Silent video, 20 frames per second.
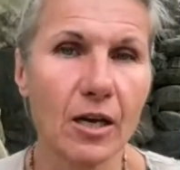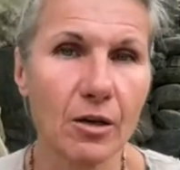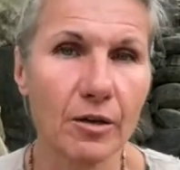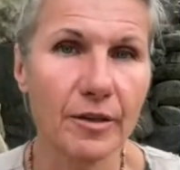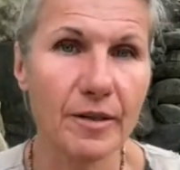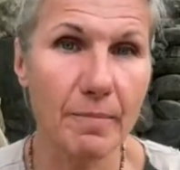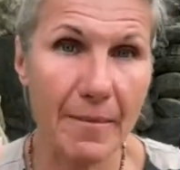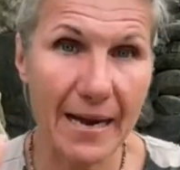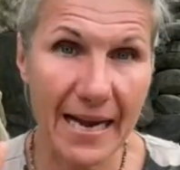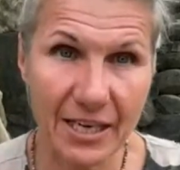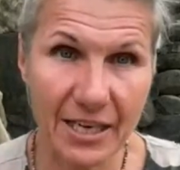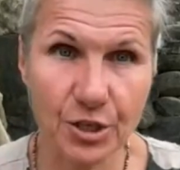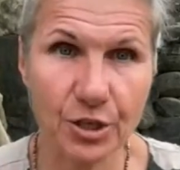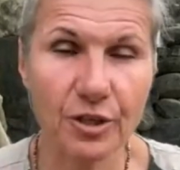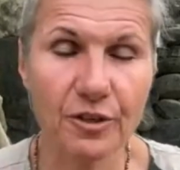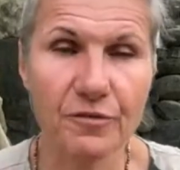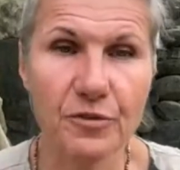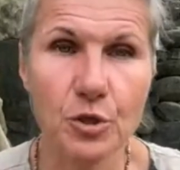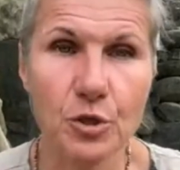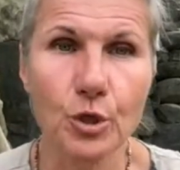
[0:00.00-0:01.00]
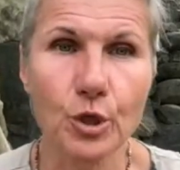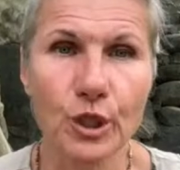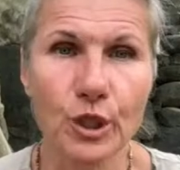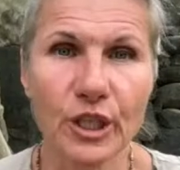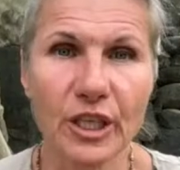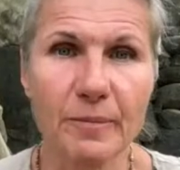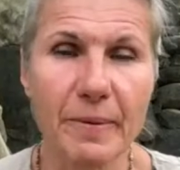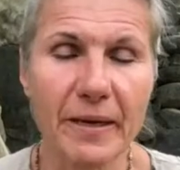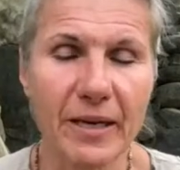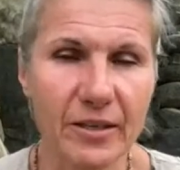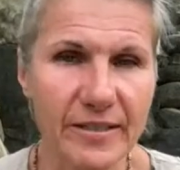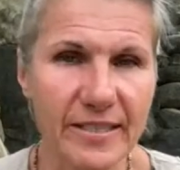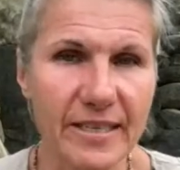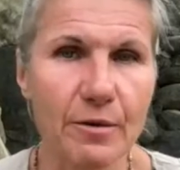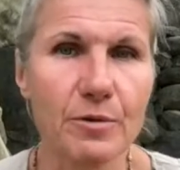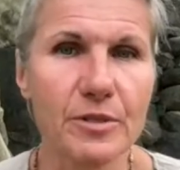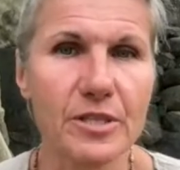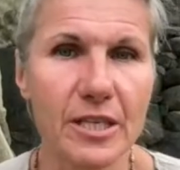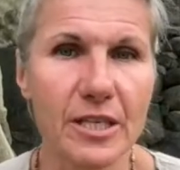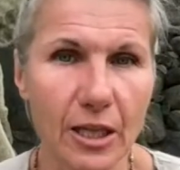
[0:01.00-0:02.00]
all the magic of New York because I
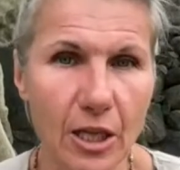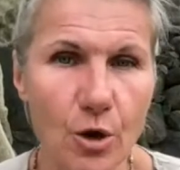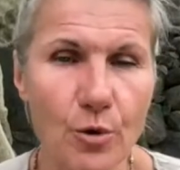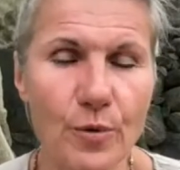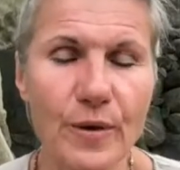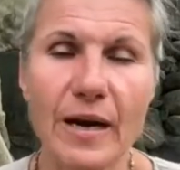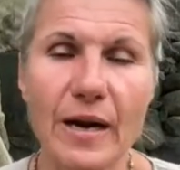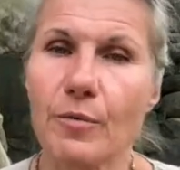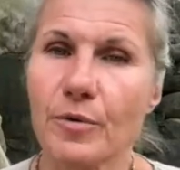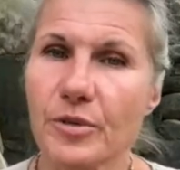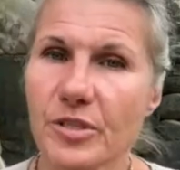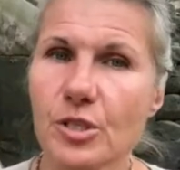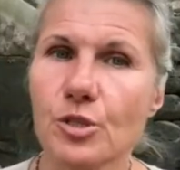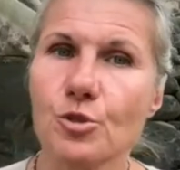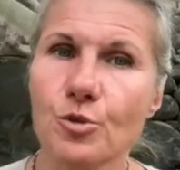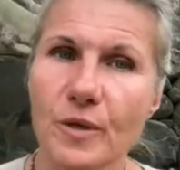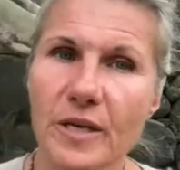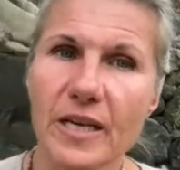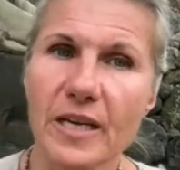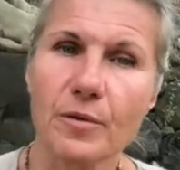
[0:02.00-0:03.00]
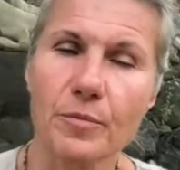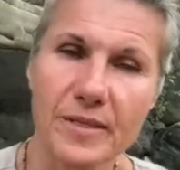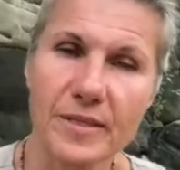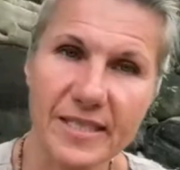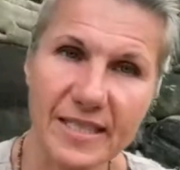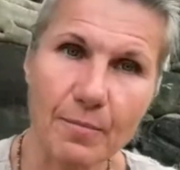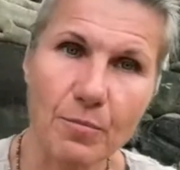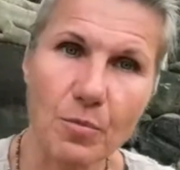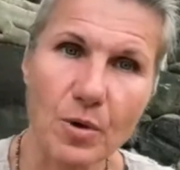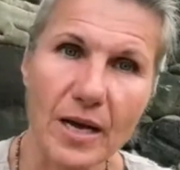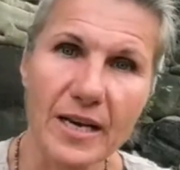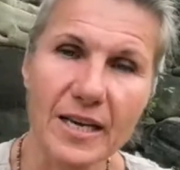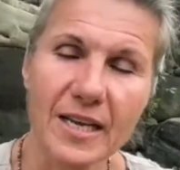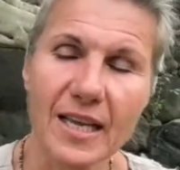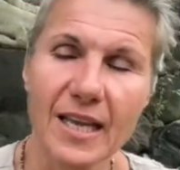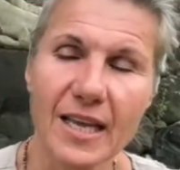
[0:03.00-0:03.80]
was alone. I wasn't doing it with someone.